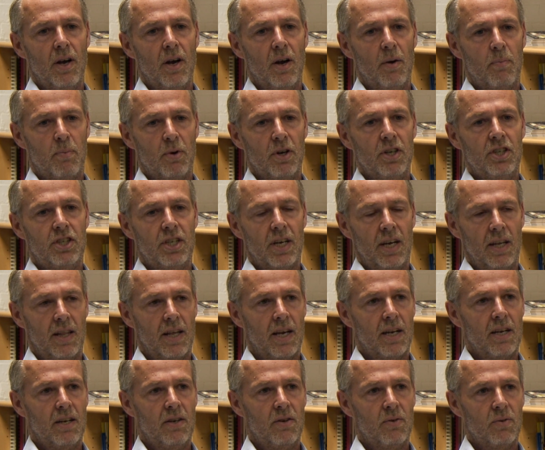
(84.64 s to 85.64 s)
appreciate
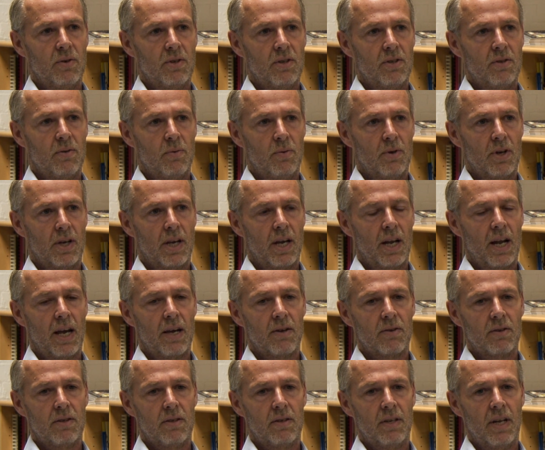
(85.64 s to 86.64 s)
that in order to work
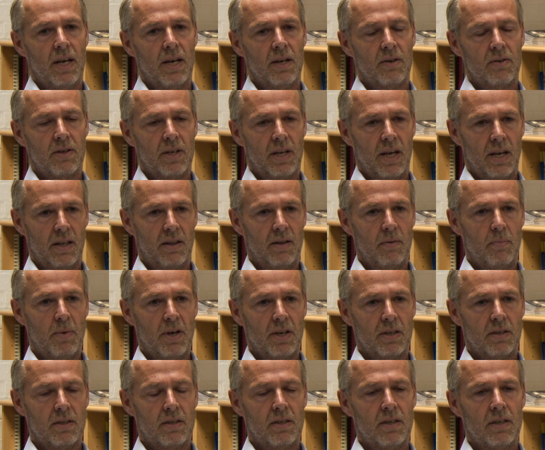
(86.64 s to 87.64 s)
out how to get the
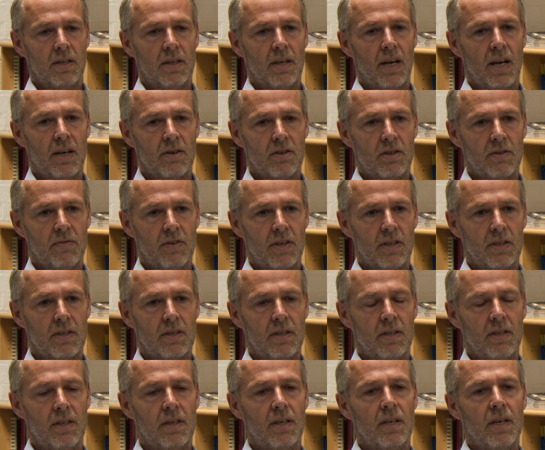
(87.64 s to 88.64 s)
best out of
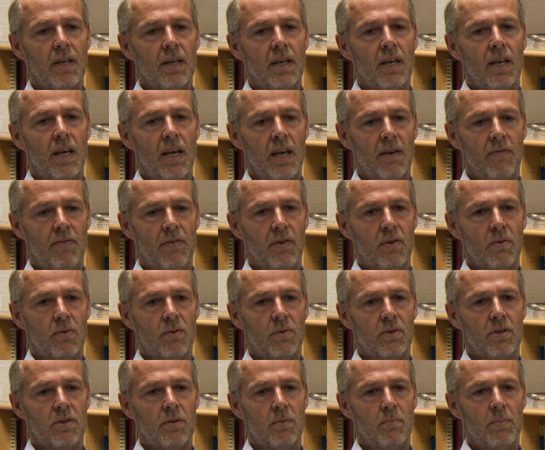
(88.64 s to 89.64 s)
it if
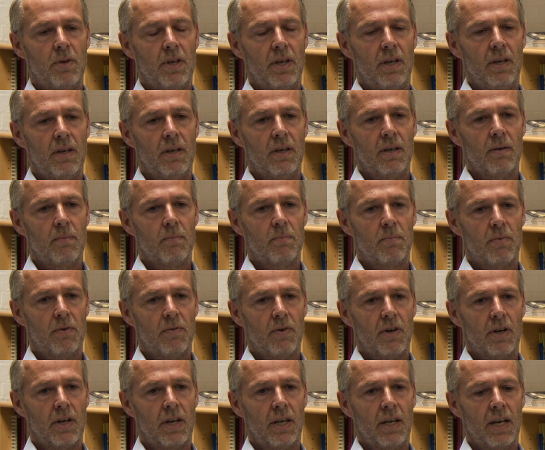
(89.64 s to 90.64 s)
you're to be
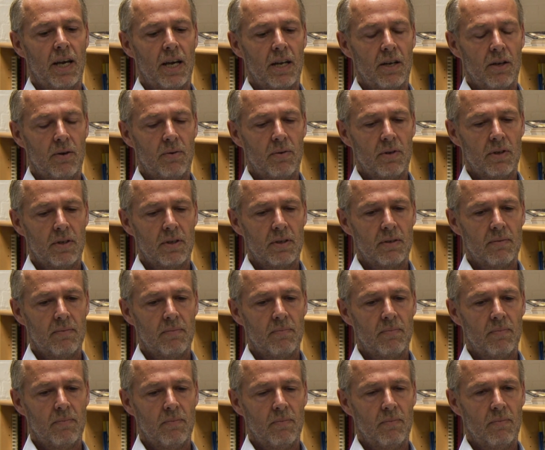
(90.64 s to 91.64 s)
providing adequate
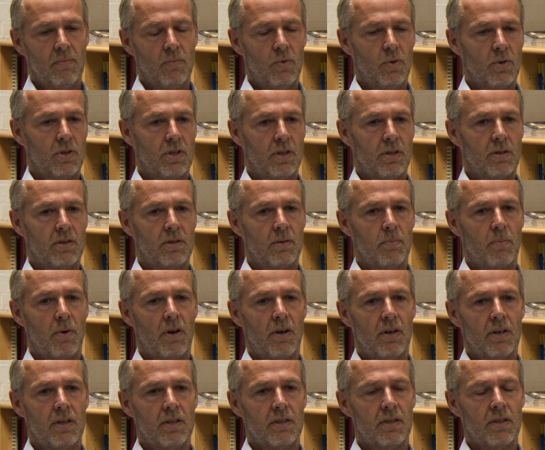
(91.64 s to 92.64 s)
water
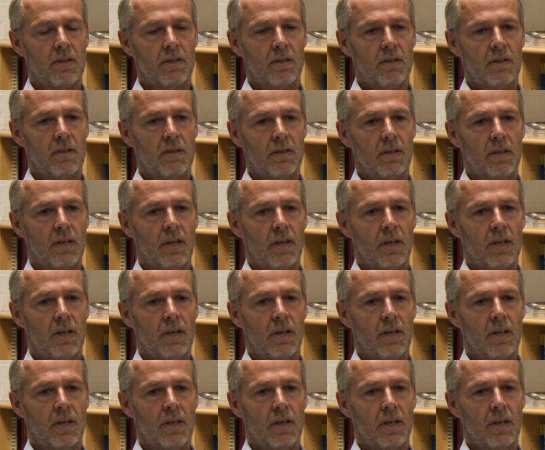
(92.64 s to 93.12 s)
supplies and